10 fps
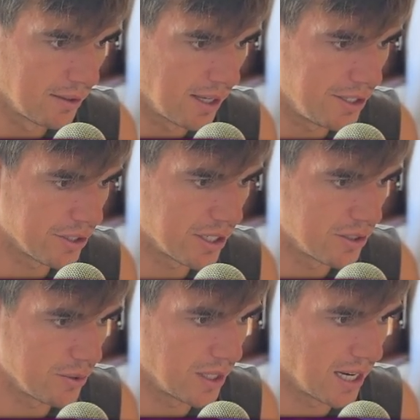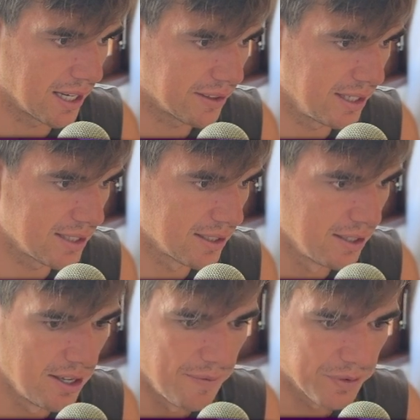and you can do it like this.
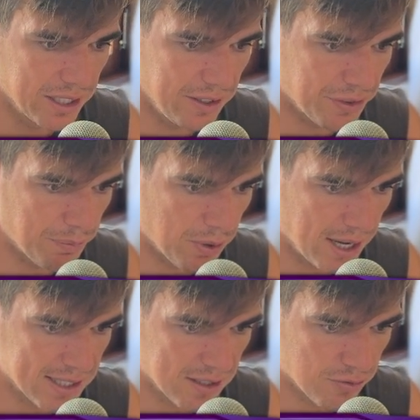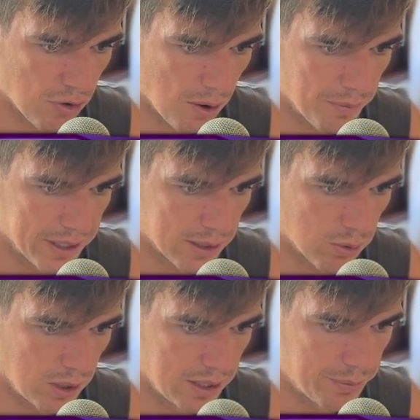If the price is from
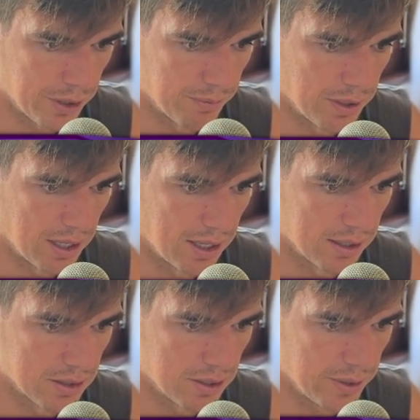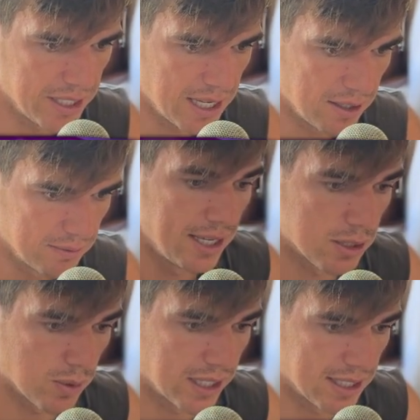equilibrium to here,
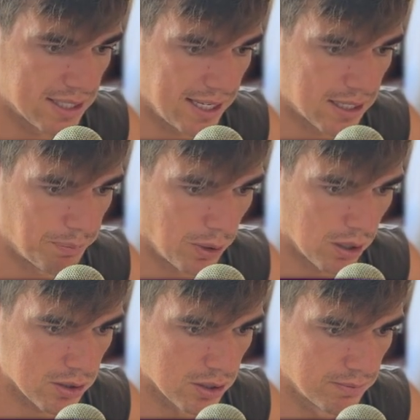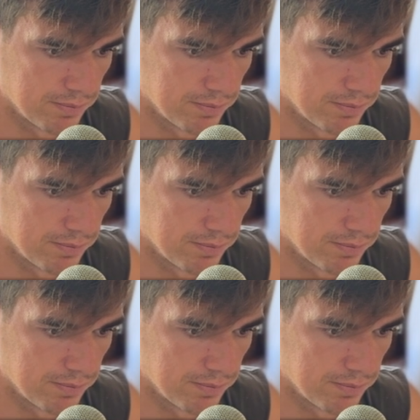we're going to take a box